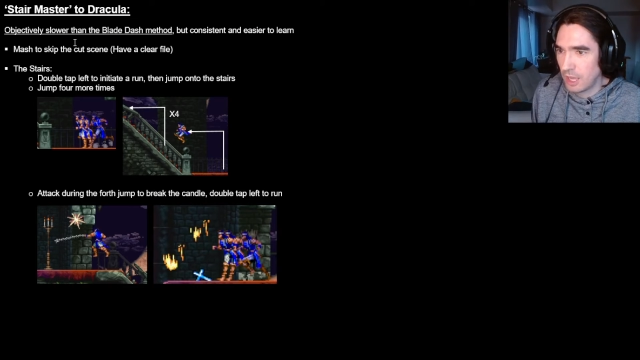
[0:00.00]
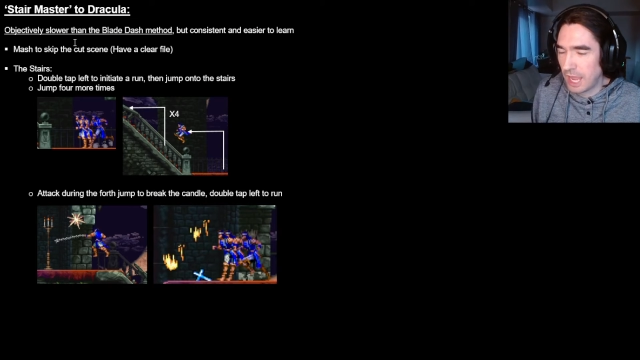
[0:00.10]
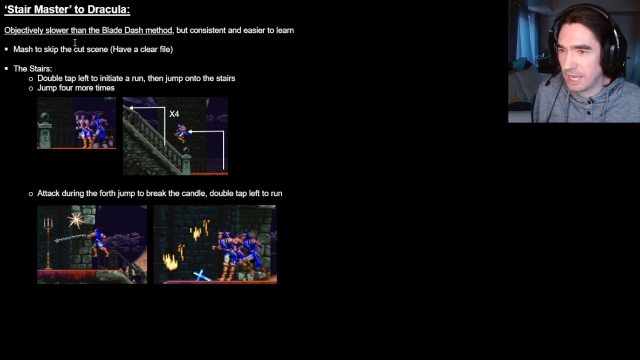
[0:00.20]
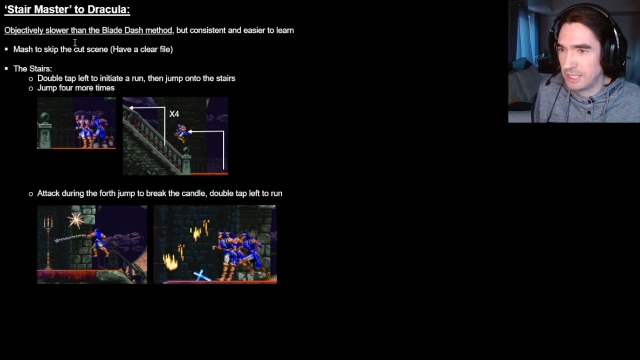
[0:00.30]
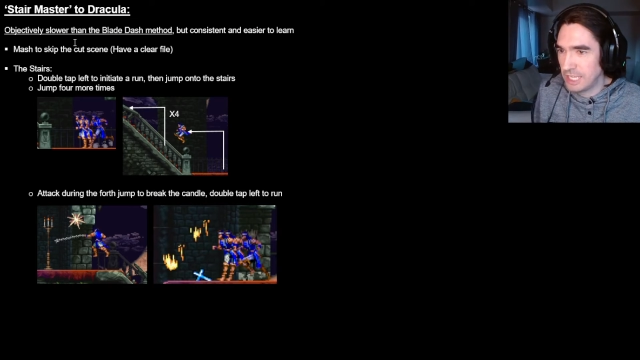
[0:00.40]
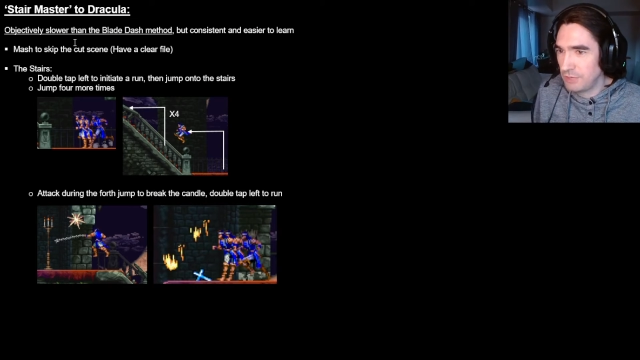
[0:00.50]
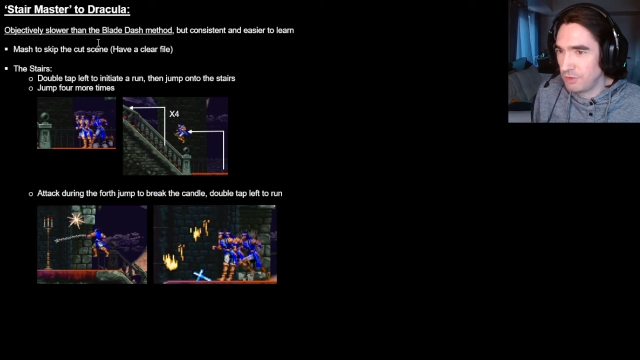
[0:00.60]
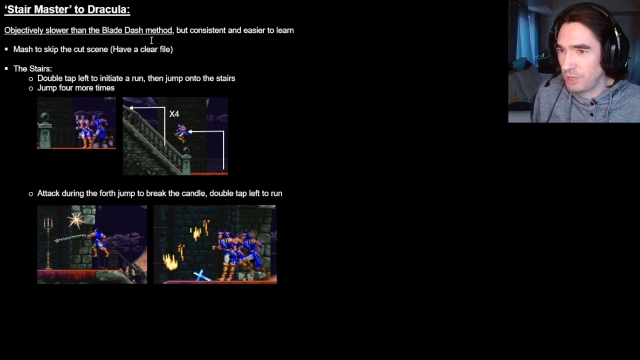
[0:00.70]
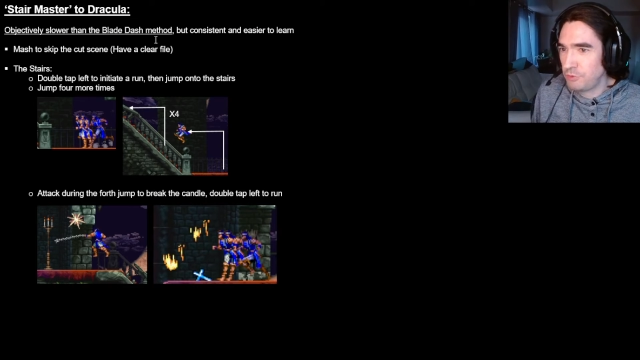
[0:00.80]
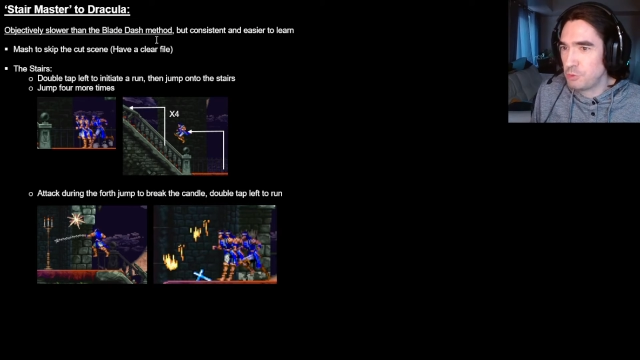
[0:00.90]
And
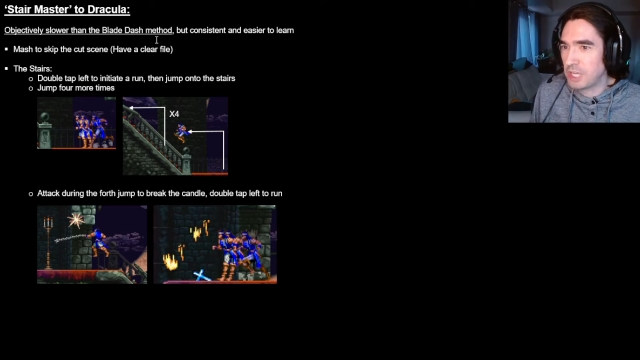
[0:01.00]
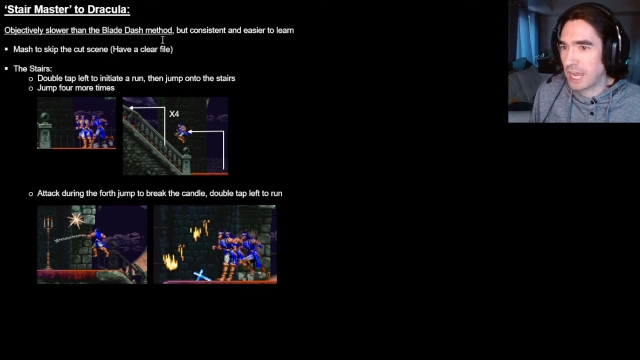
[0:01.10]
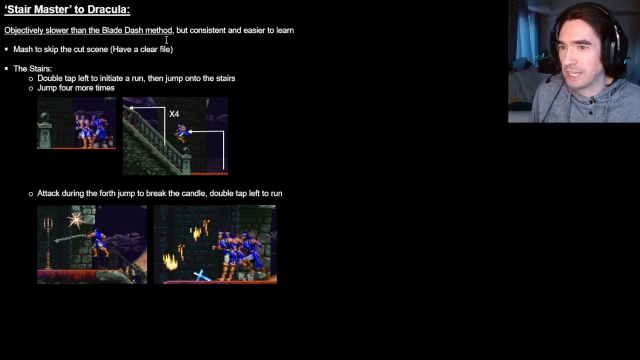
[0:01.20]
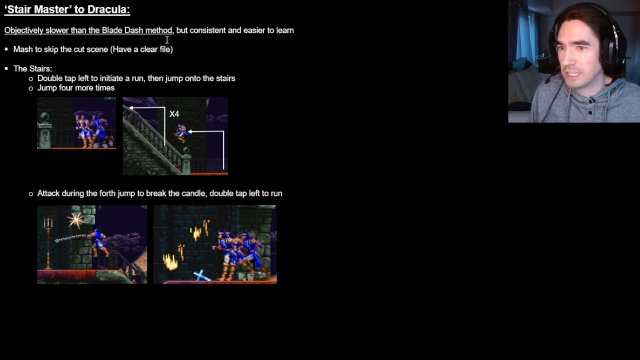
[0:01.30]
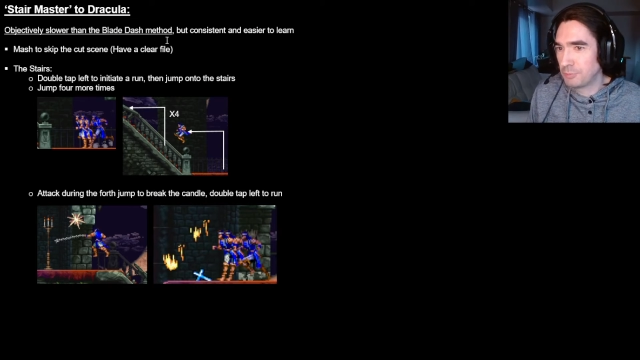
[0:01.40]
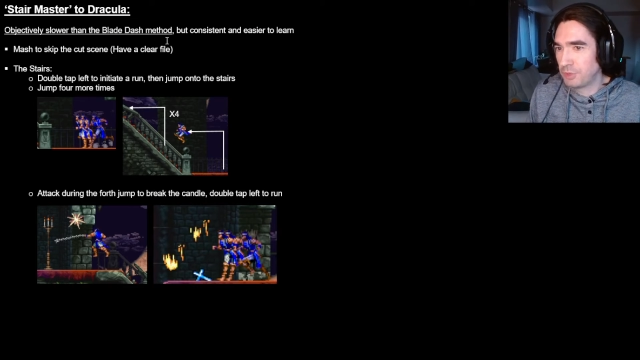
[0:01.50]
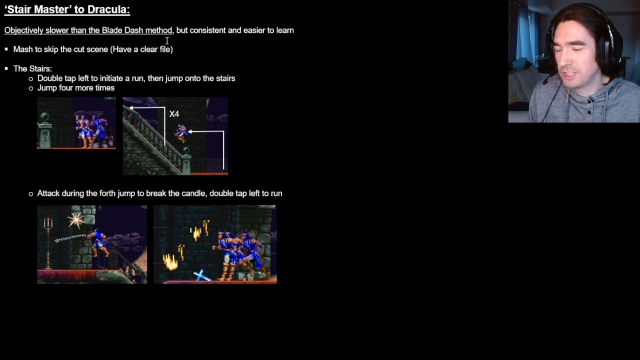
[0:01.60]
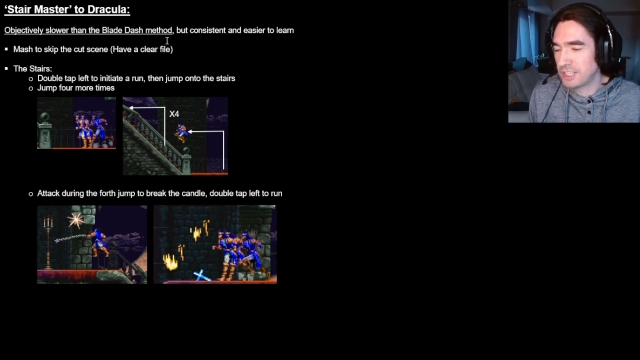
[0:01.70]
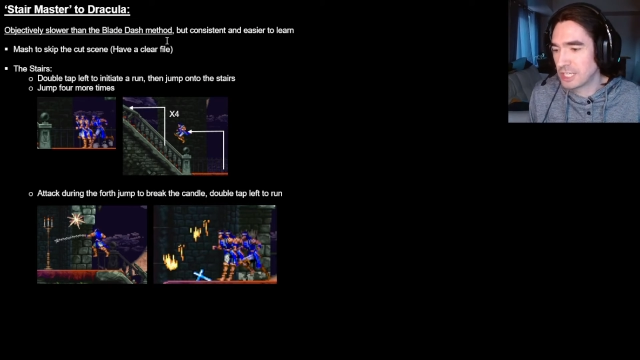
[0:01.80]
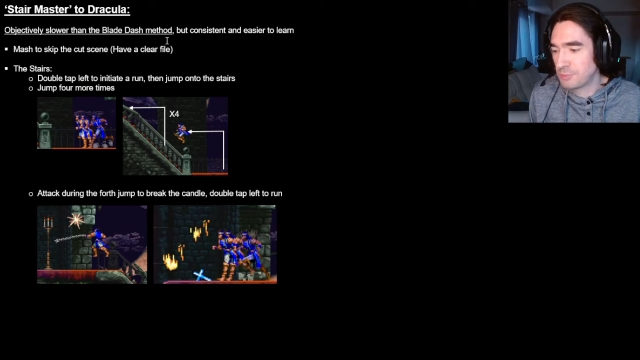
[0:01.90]
even if you can get the blade
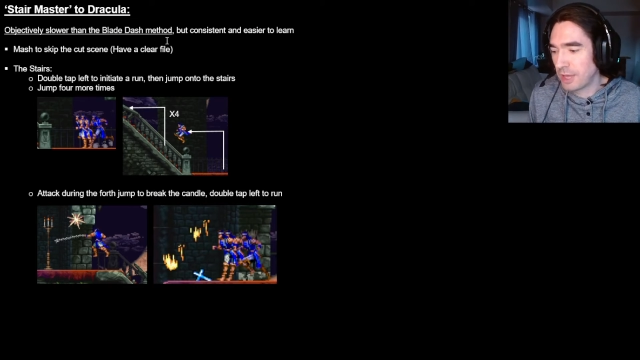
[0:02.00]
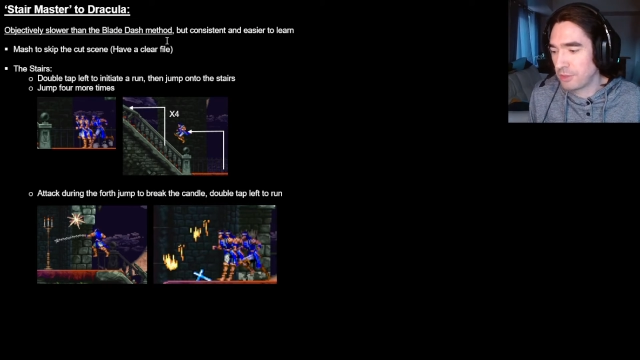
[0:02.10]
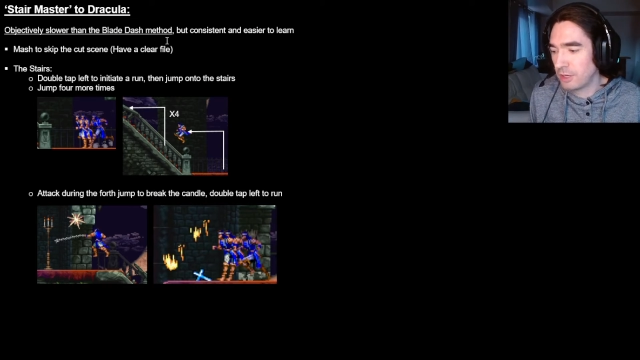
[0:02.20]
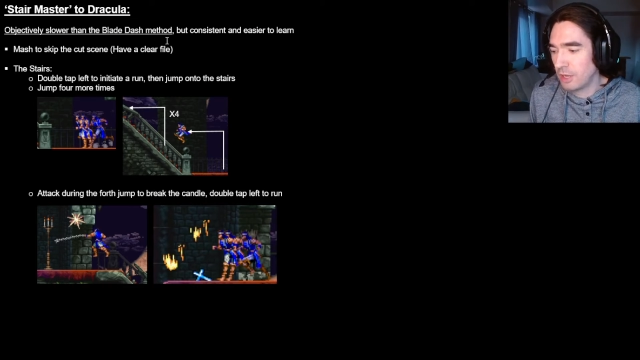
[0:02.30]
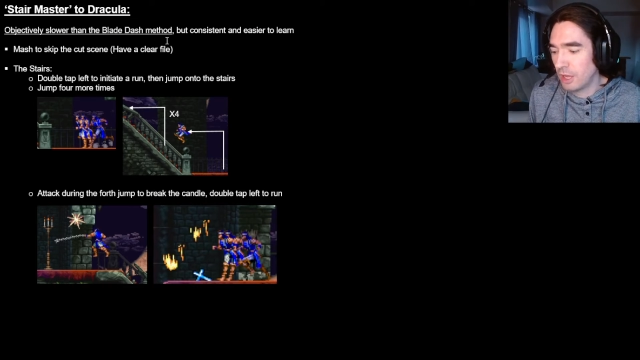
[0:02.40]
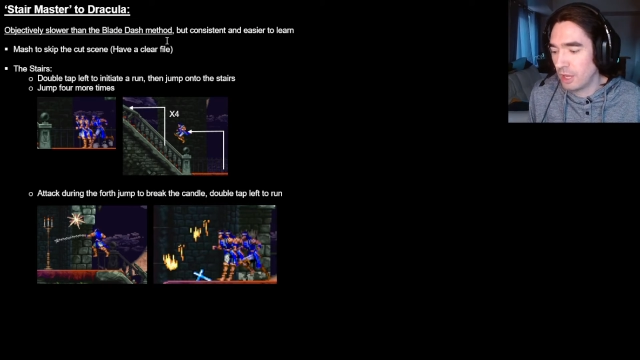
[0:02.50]
dash method,